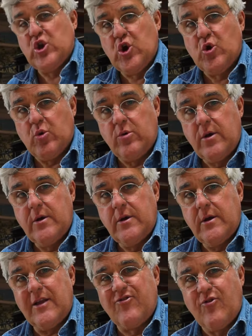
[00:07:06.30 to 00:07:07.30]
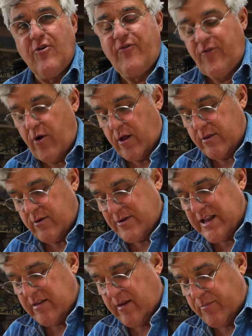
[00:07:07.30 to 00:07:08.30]
you. It's your fault. You
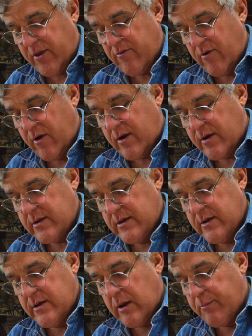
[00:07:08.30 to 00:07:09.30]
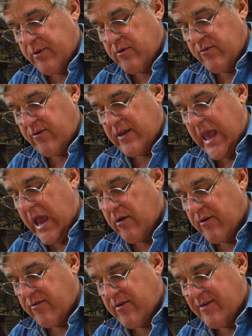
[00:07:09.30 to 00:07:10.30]
did something wrong. Abuse,
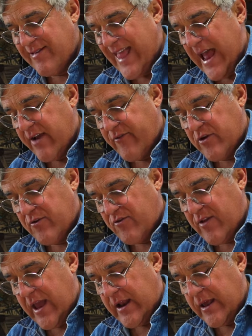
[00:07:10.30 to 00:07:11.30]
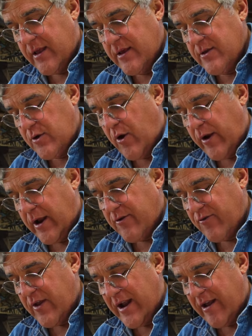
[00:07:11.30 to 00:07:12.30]
carelessness, lack of understanding. You don't
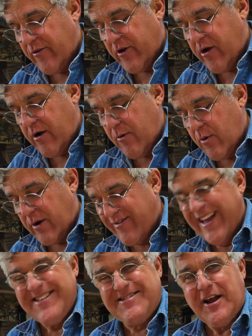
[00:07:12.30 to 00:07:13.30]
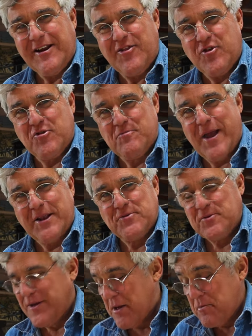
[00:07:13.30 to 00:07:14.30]
understand how the car works. Study this
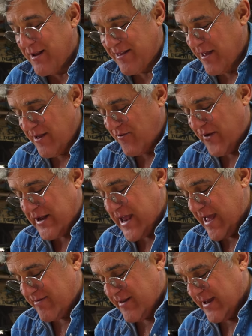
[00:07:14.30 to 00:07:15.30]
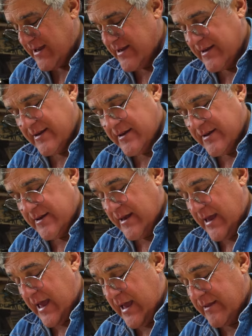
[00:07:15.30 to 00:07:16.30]
manual. I mean, it's fantastic.
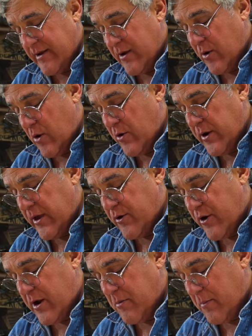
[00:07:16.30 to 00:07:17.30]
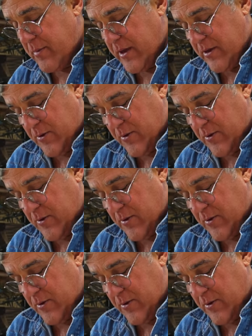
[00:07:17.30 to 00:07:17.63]
And you know, owning an automobile